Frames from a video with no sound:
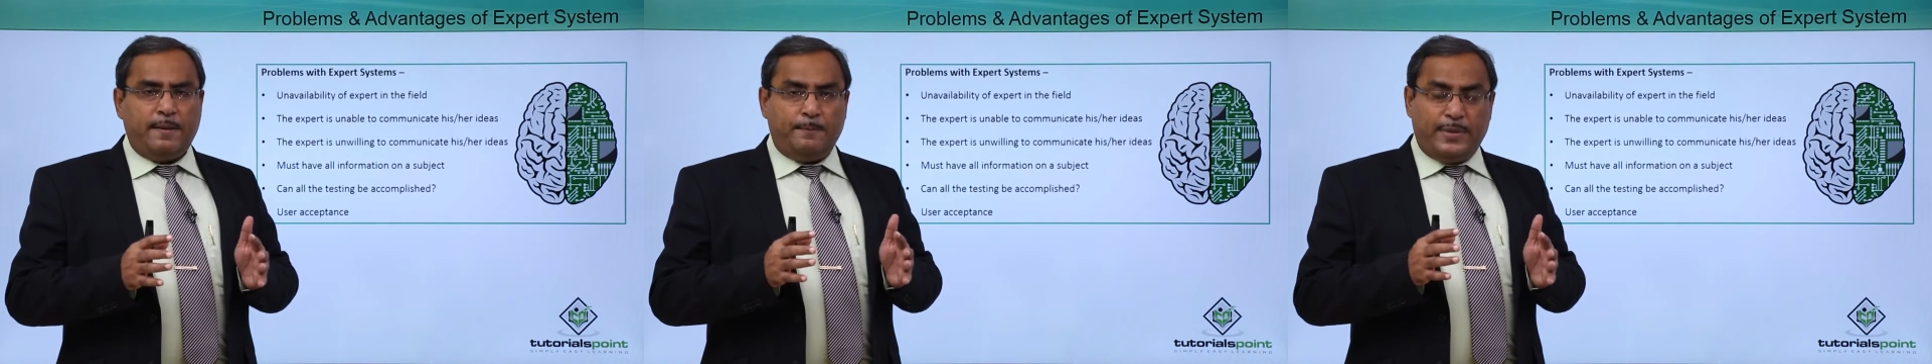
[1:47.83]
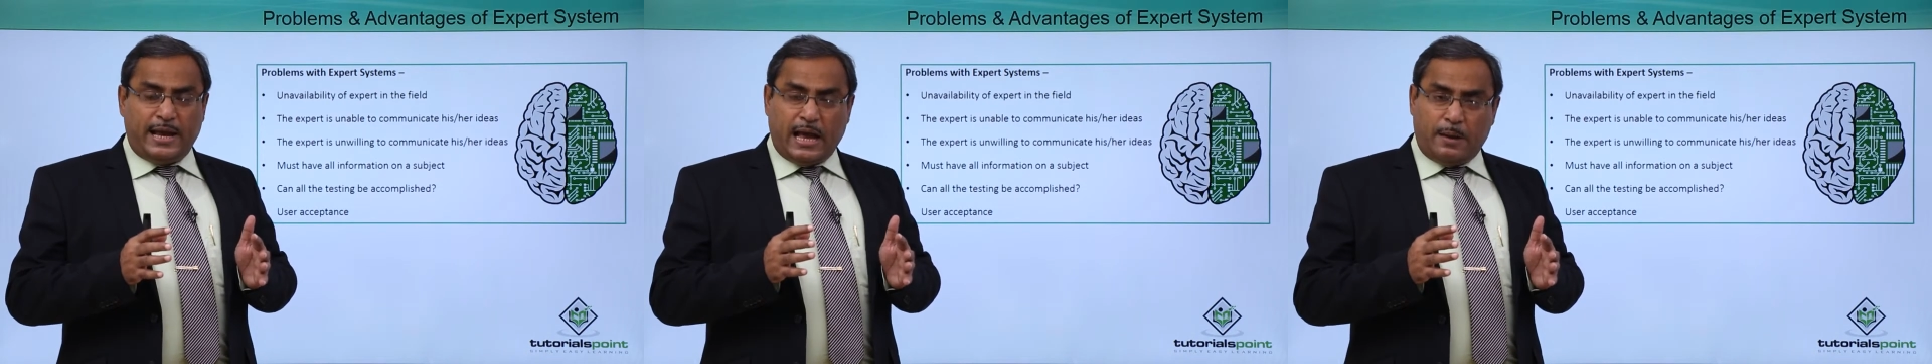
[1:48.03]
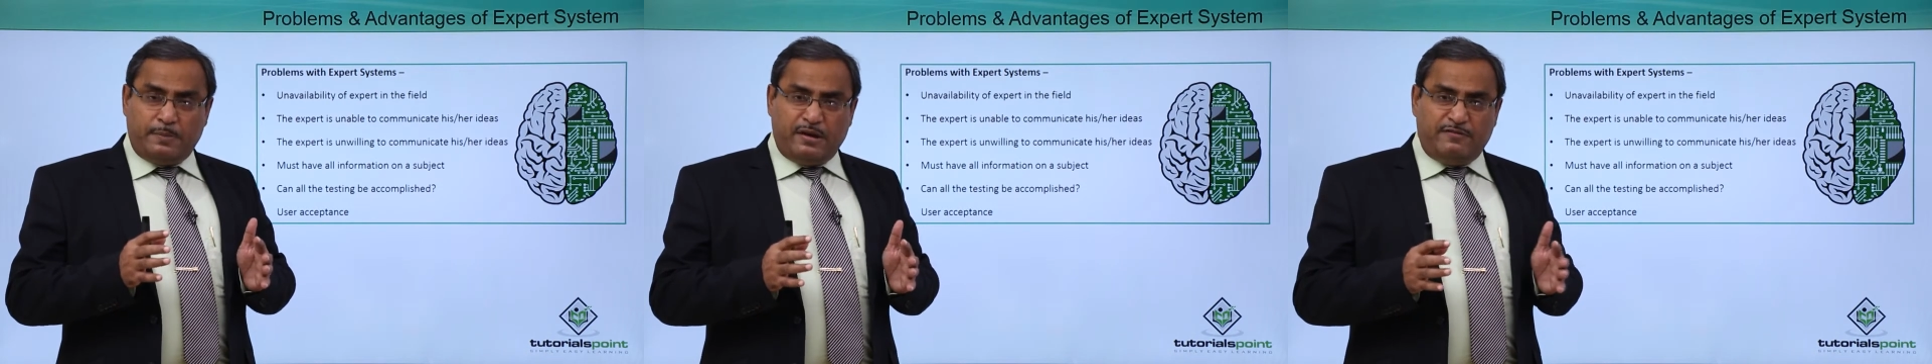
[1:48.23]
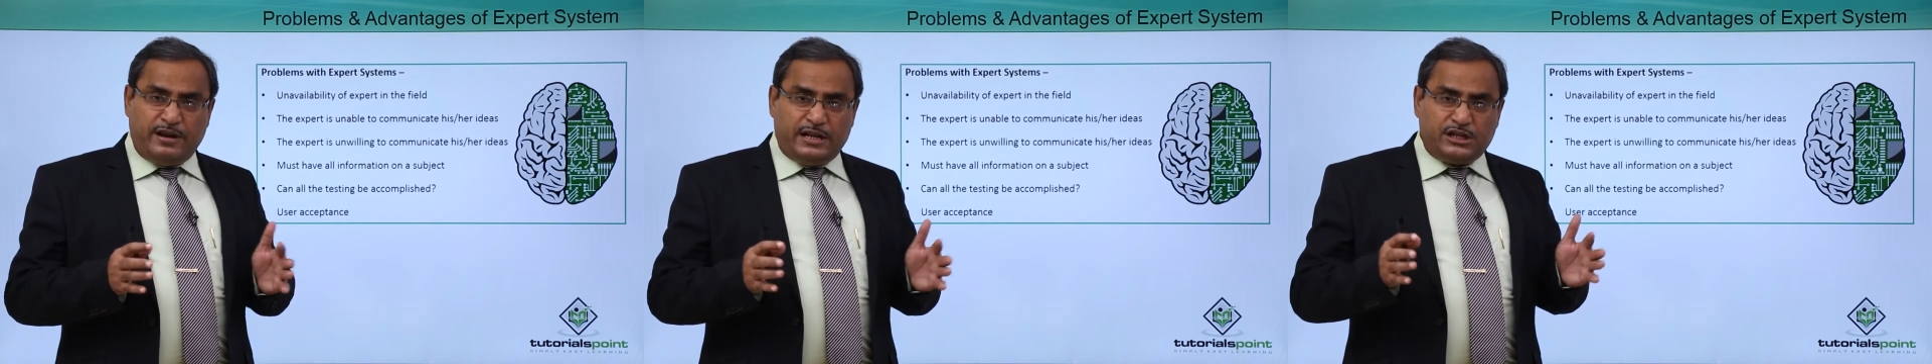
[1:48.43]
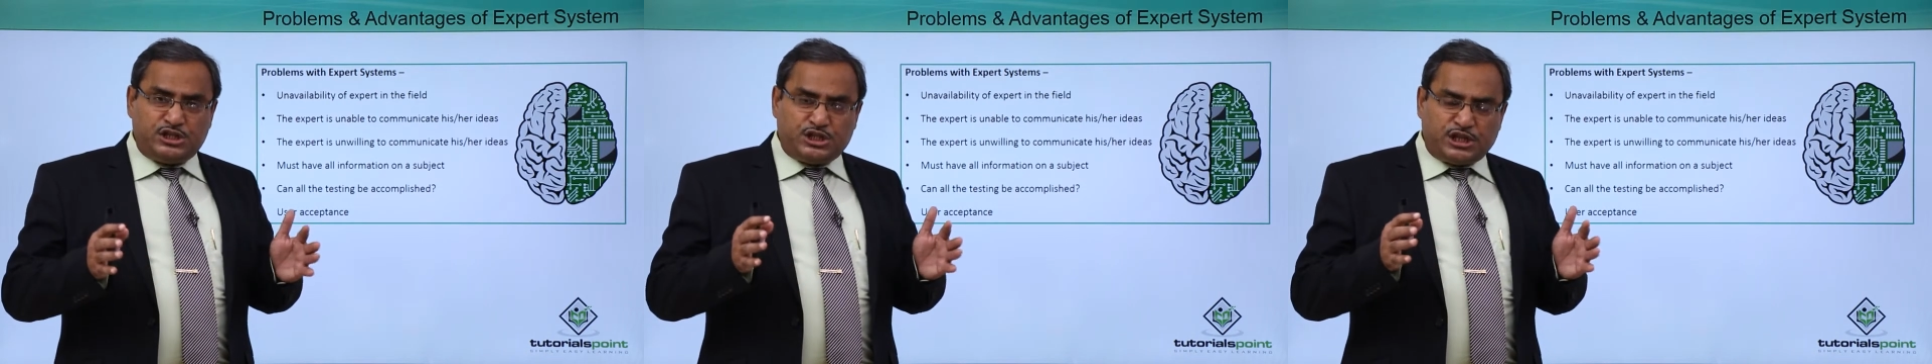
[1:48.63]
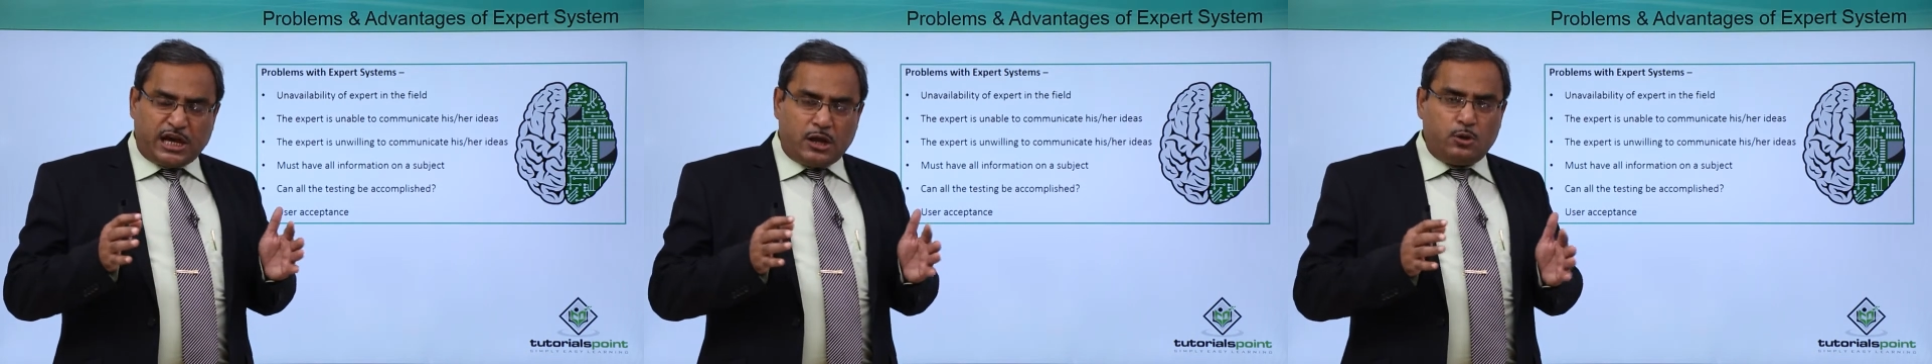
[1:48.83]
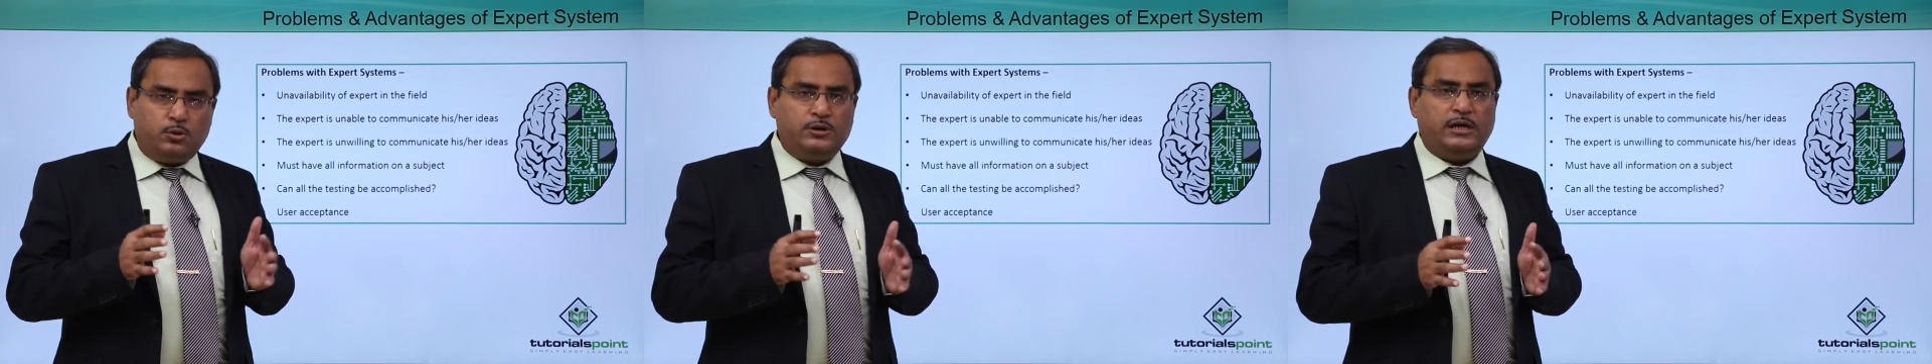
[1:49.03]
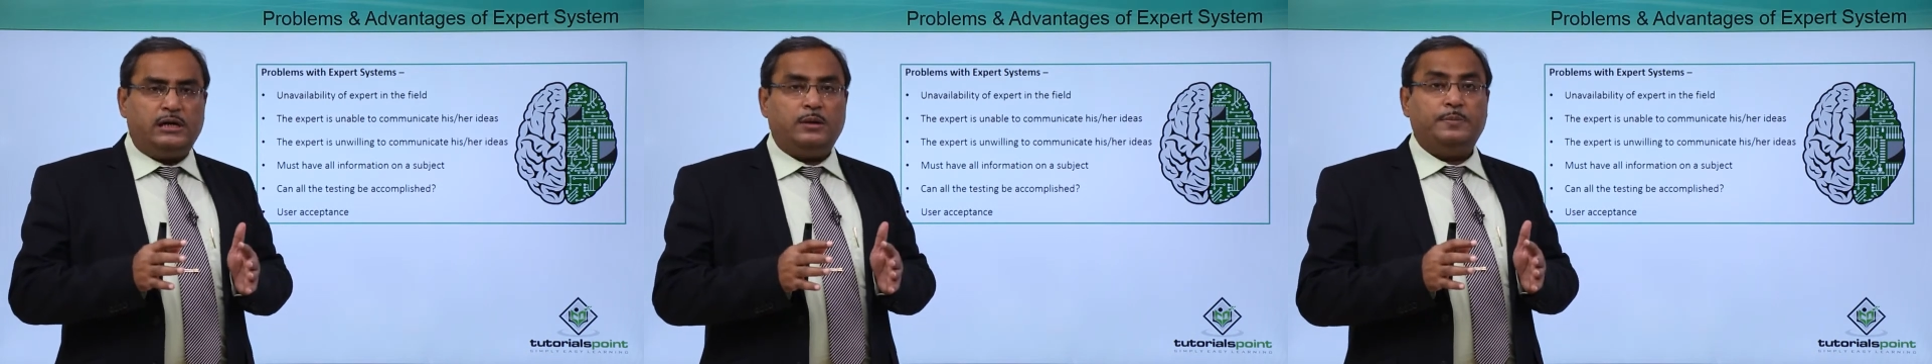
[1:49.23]
may have a very
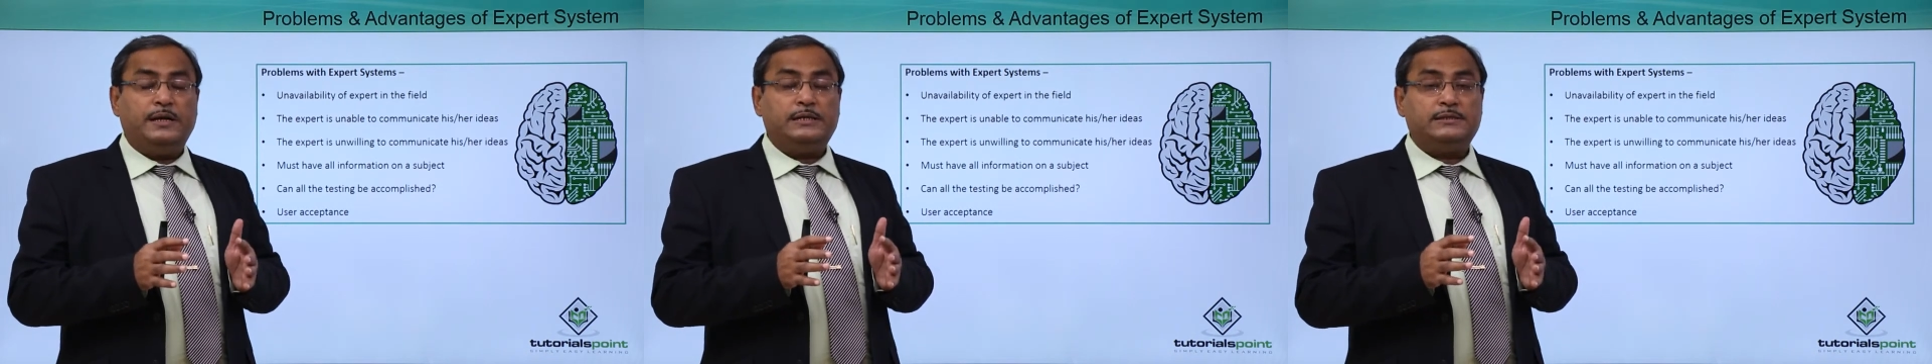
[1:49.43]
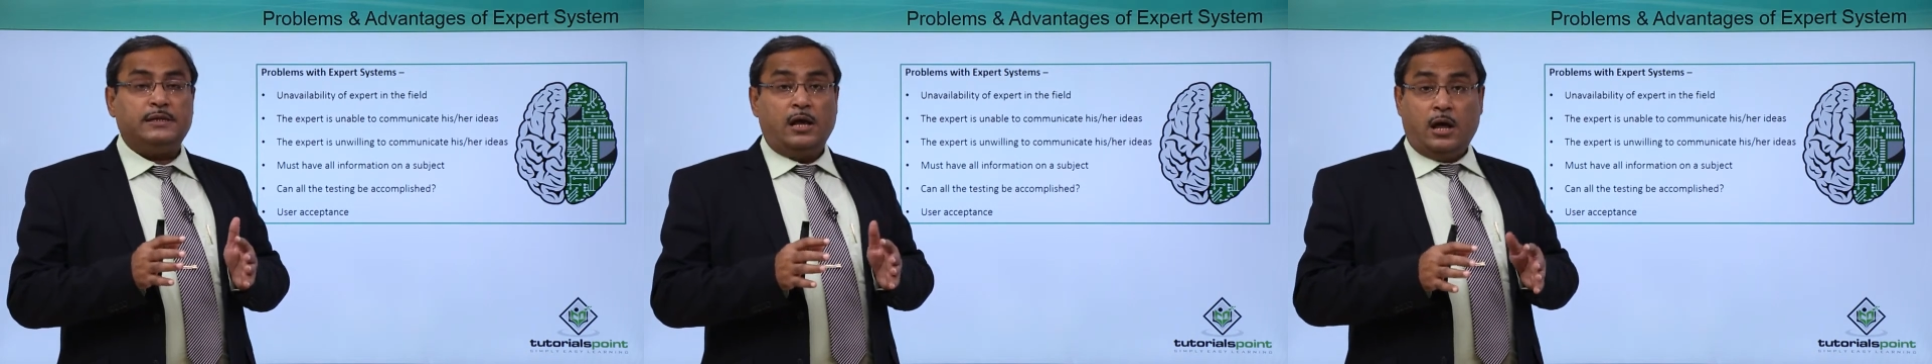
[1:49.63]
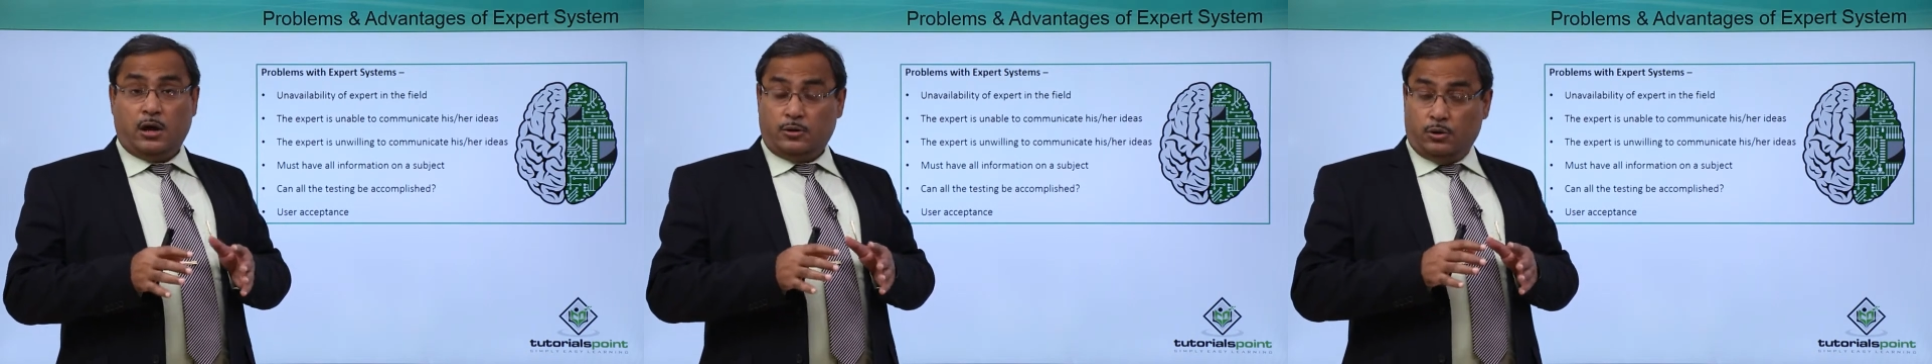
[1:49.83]
shallow database,